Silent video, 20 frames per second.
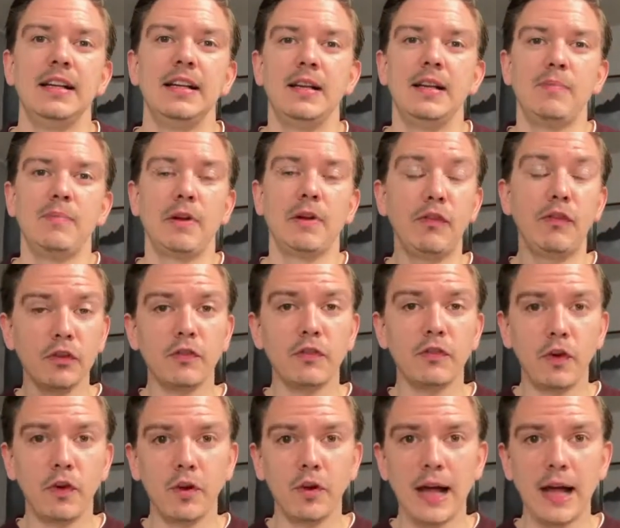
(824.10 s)
But first of
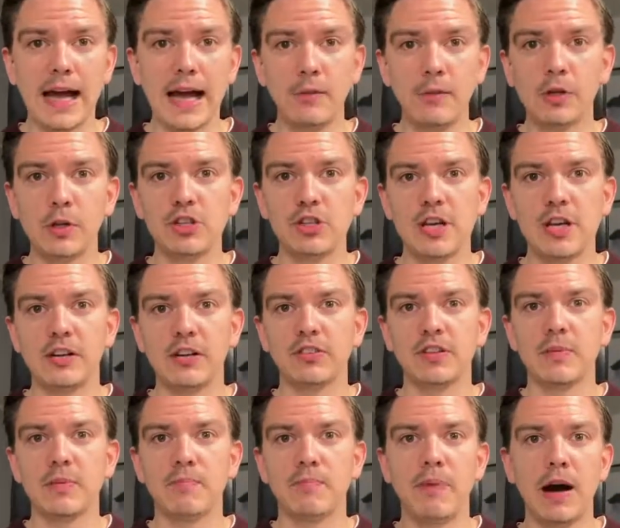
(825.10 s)
all, I will share
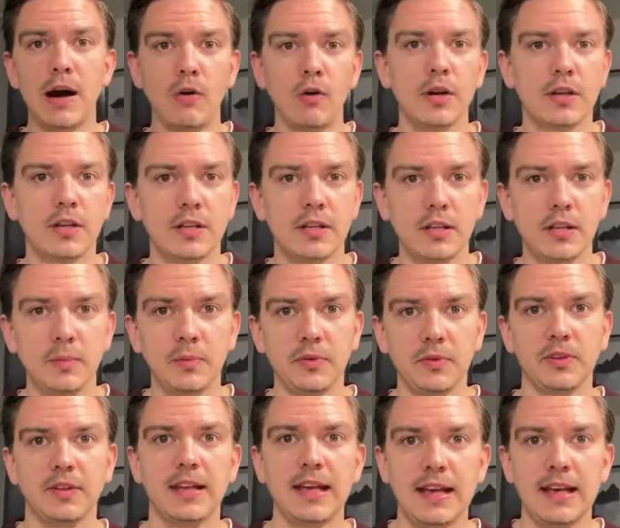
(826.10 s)
some power tips
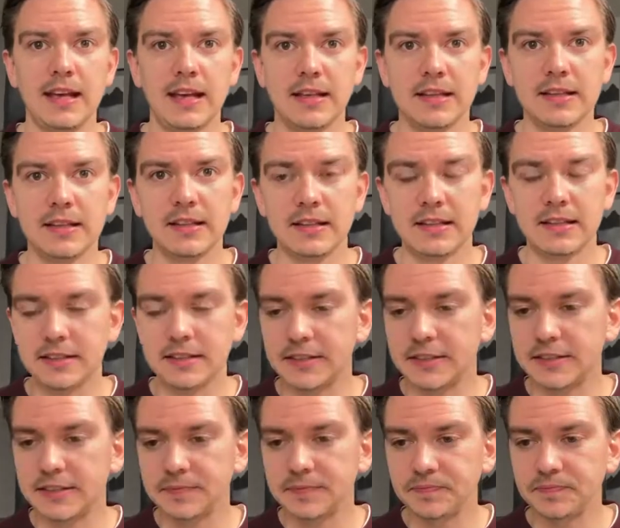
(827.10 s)
that
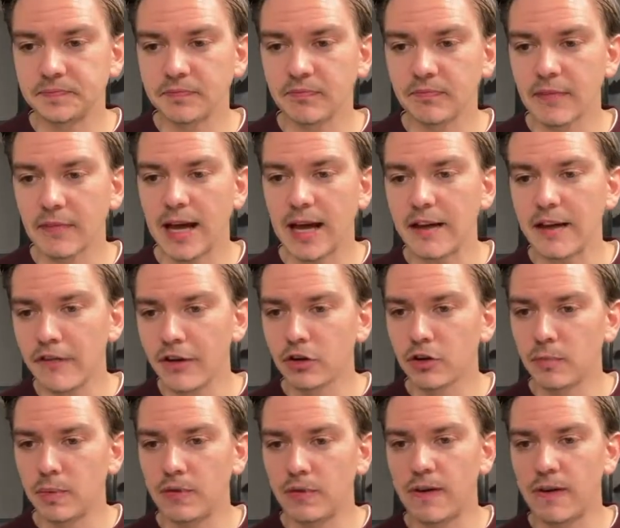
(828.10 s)
I found to
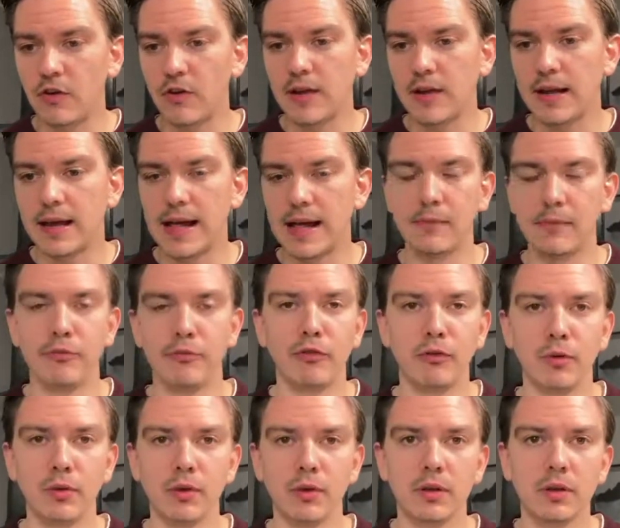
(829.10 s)
be very
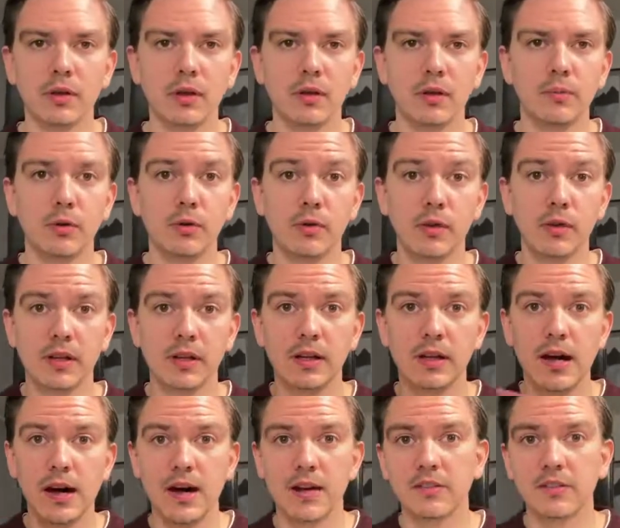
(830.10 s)
helpful during the
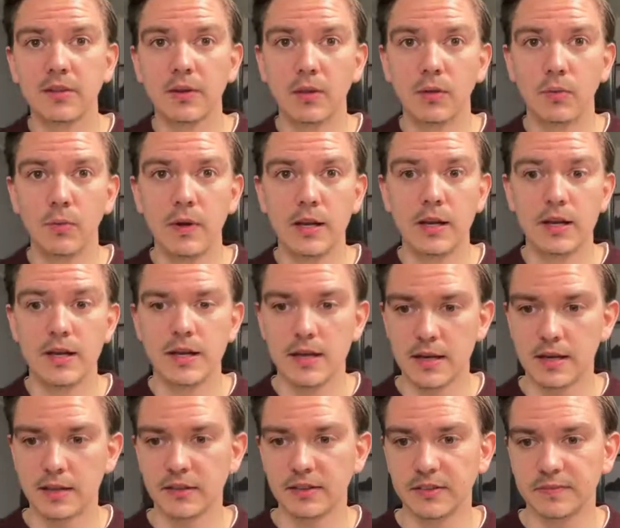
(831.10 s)
last 3
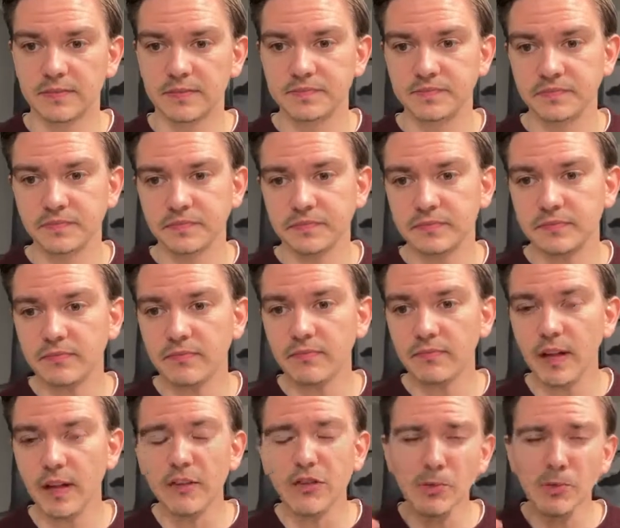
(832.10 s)
years.
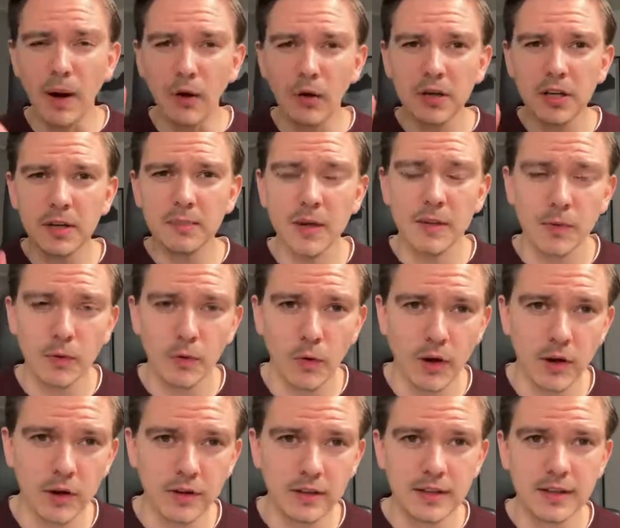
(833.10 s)
So power tip number
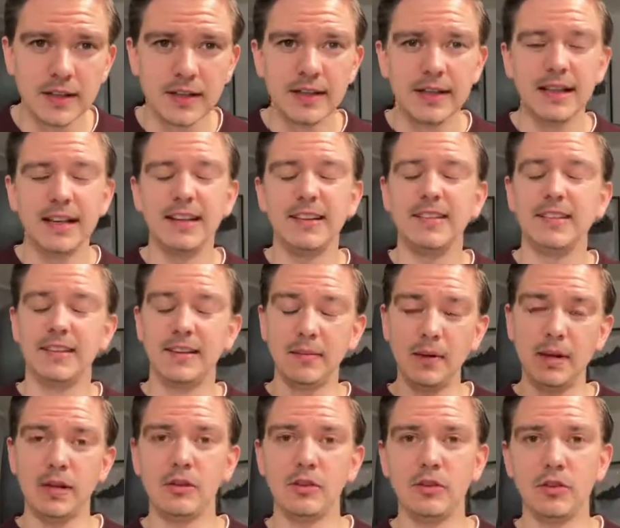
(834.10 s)
1, it's
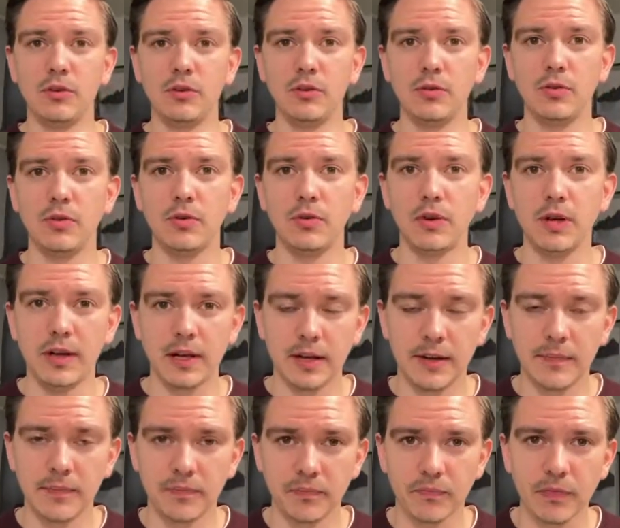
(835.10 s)
similar
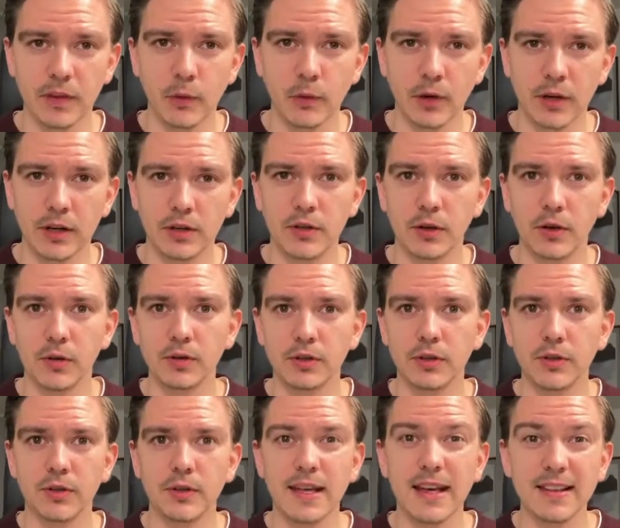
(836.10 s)
to what I told
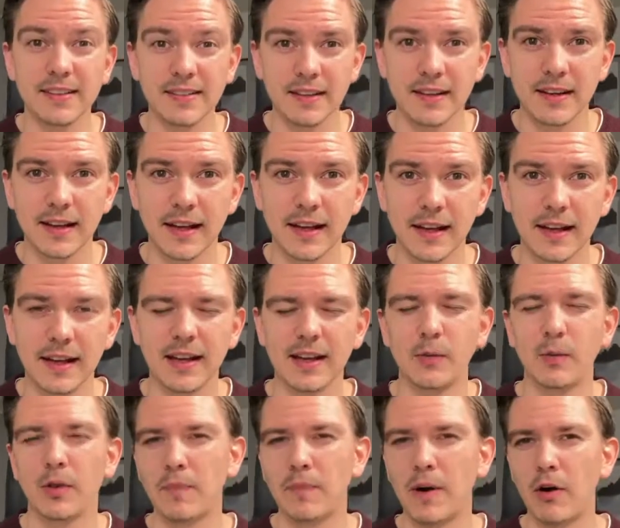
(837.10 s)
you yesterday
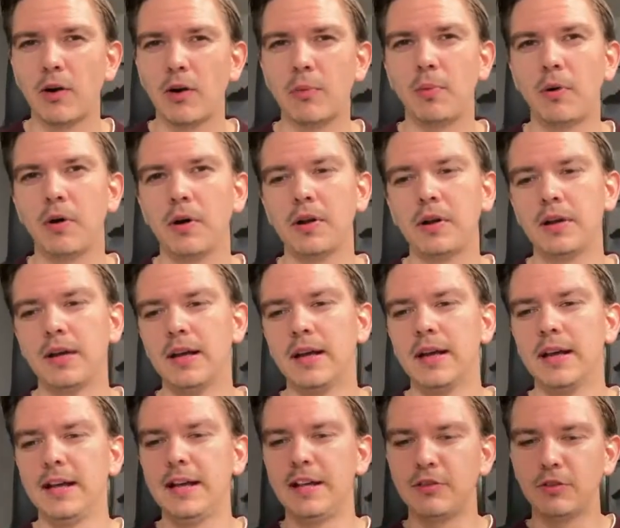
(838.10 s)
with PowerPoint.
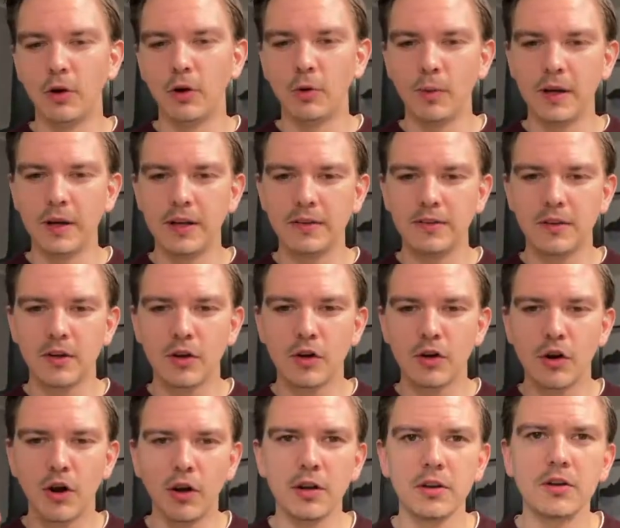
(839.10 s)
It's always
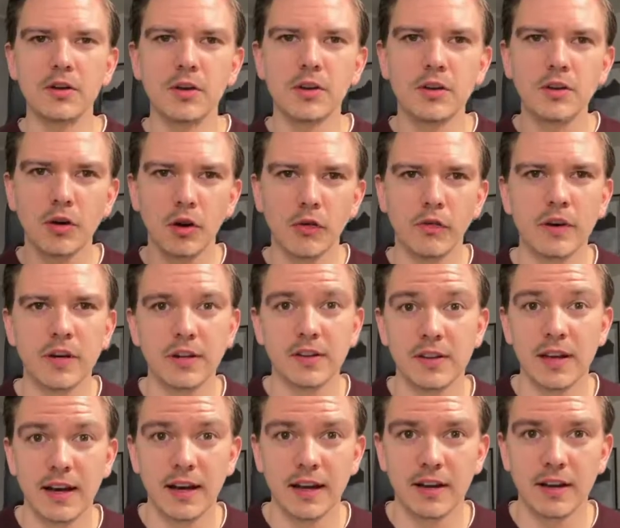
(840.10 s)
content over
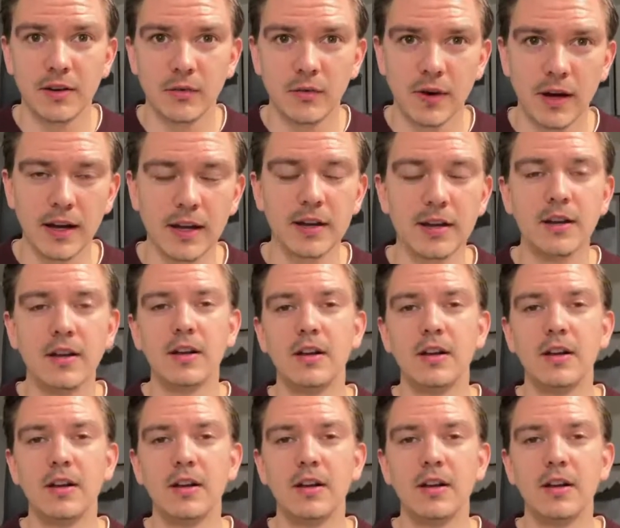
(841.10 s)
design, right?